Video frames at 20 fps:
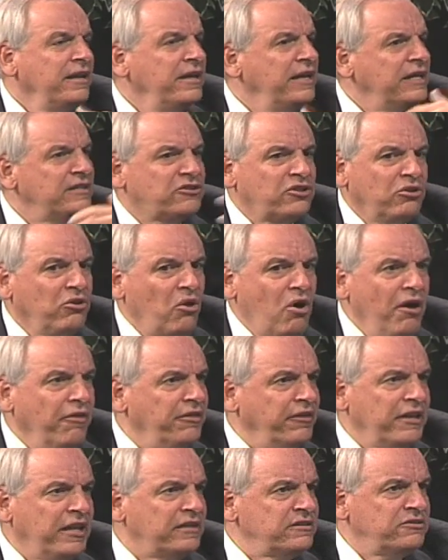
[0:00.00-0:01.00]
it's a law the
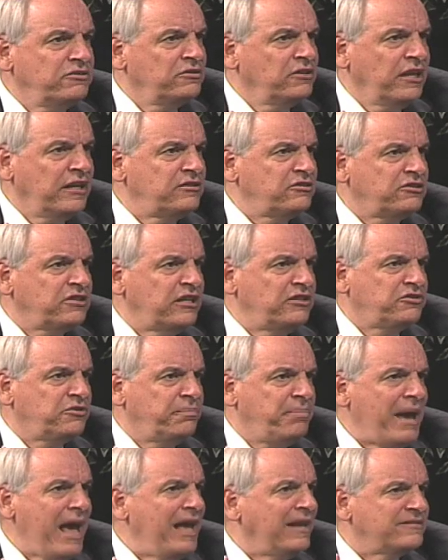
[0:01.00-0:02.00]
legislature
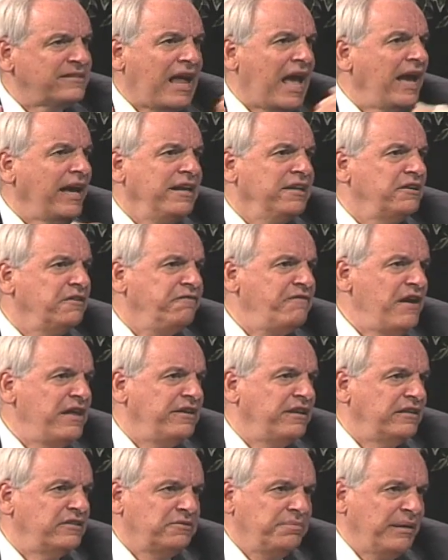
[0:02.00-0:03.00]
passed. I got to
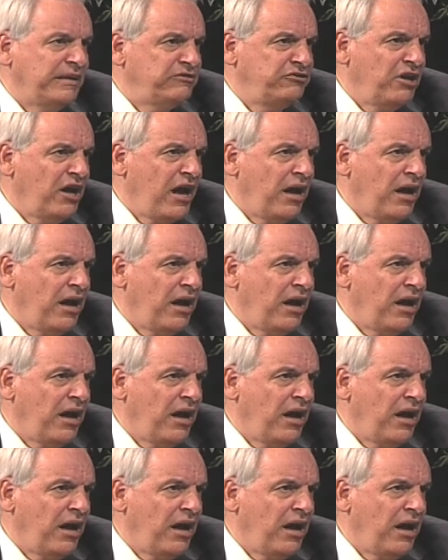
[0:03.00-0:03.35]
defend it. It's my job.